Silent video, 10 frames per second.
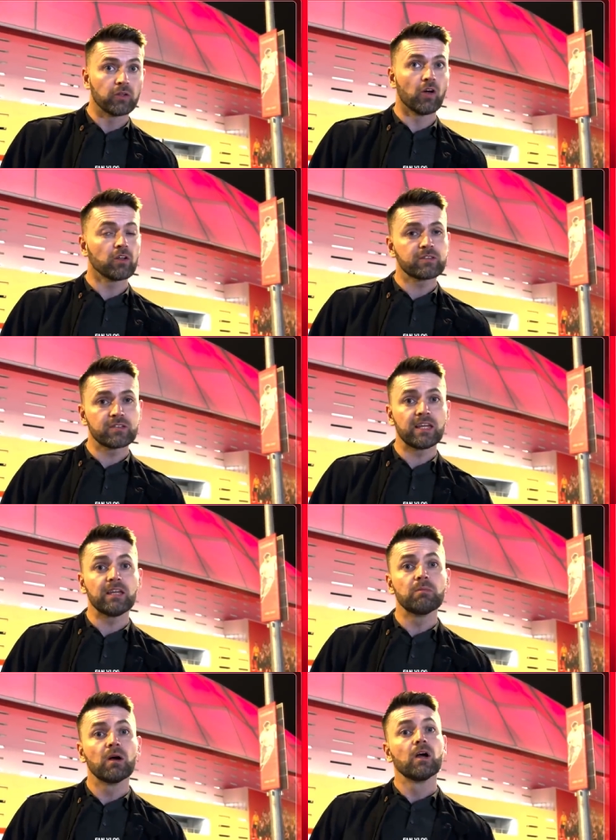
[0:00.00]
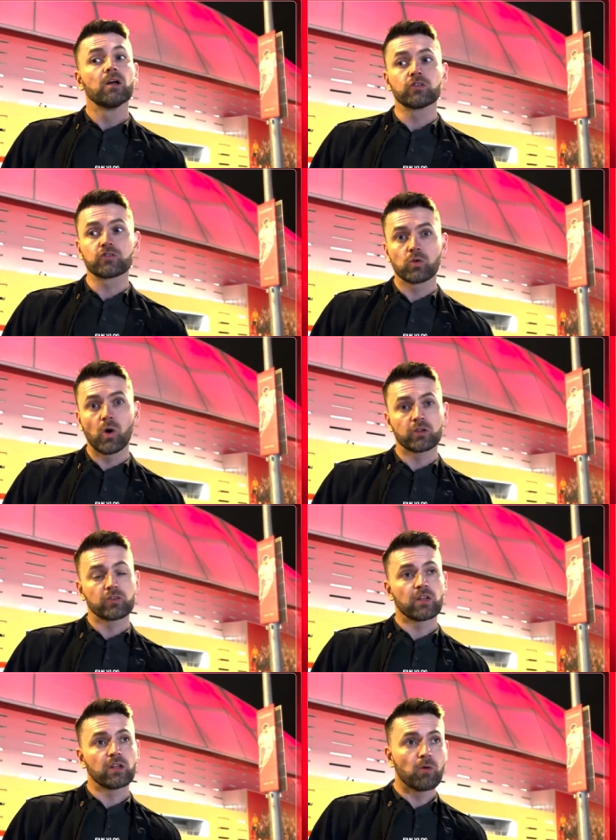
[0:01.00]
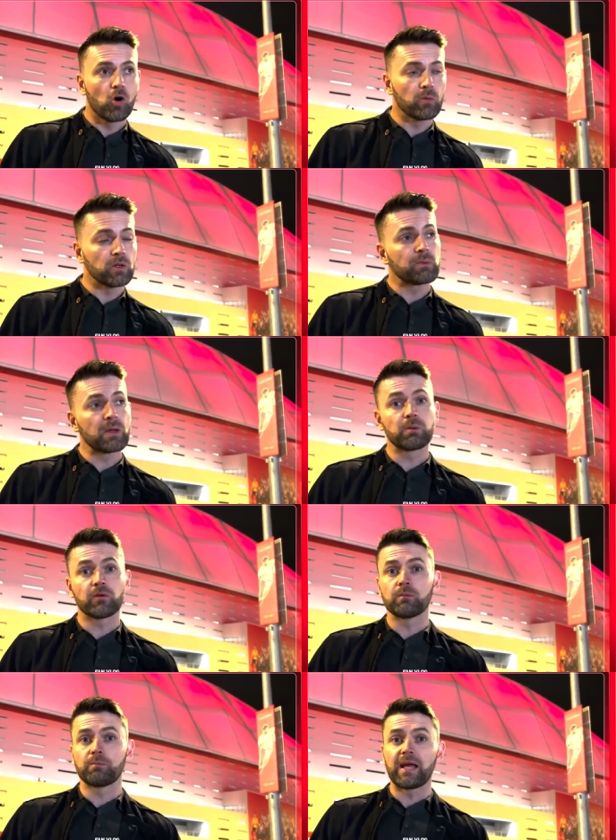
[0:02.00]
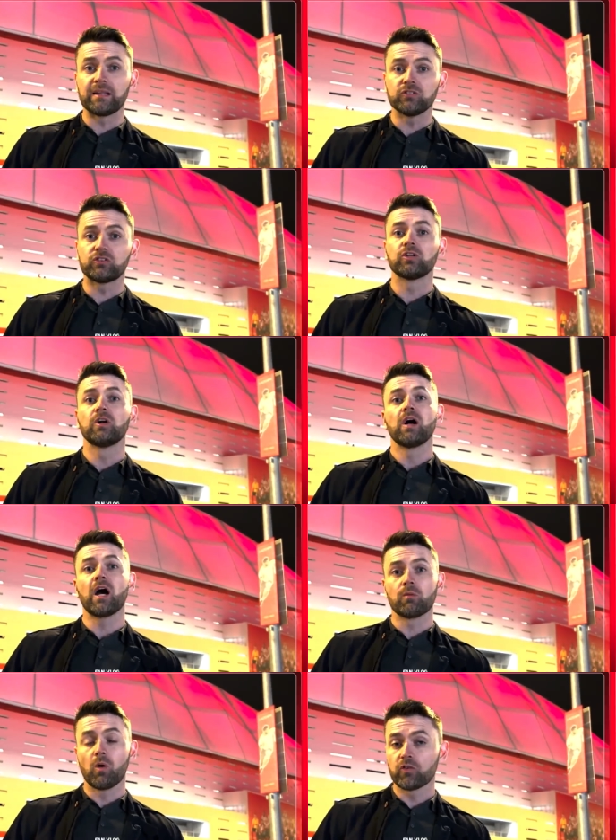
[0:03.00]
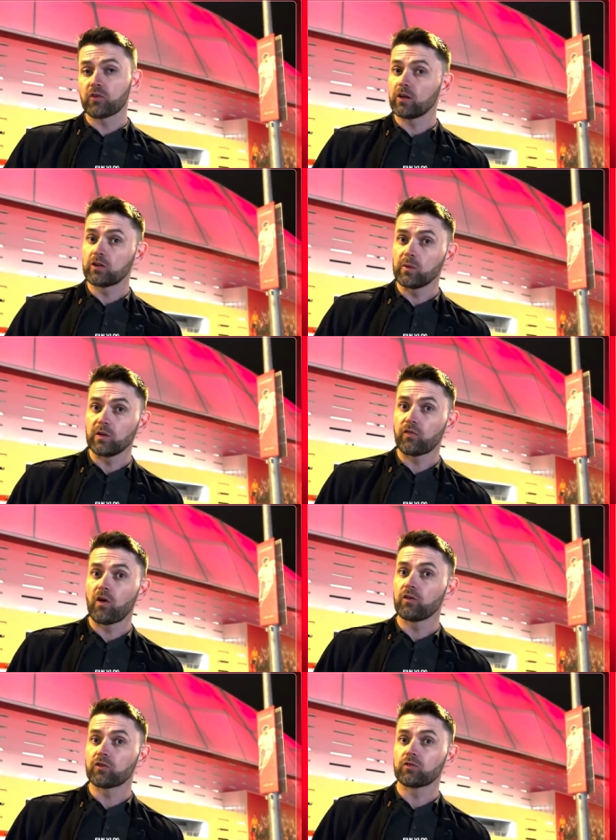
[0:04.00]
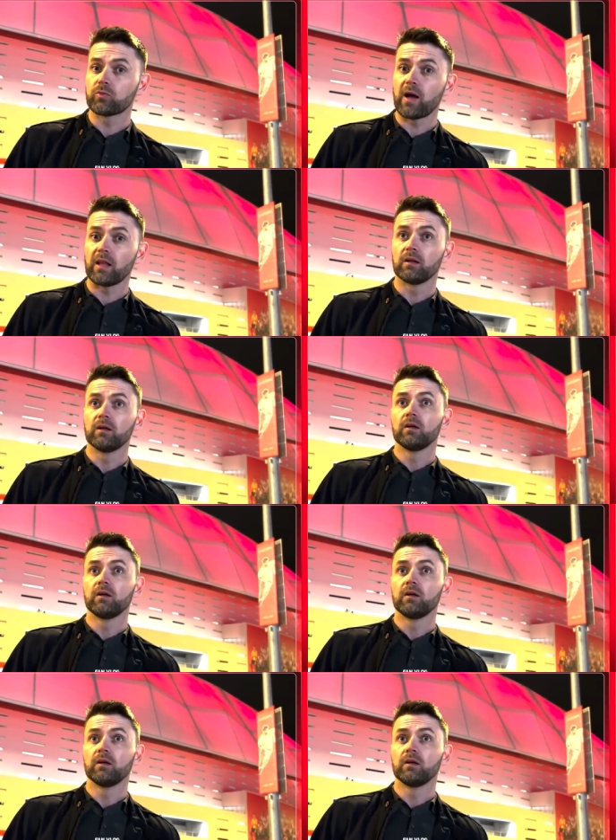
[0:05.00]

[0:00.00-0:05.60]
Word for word: Not the team, the squad, because at the moment the people off the bench are the ones that are doing it for us as well.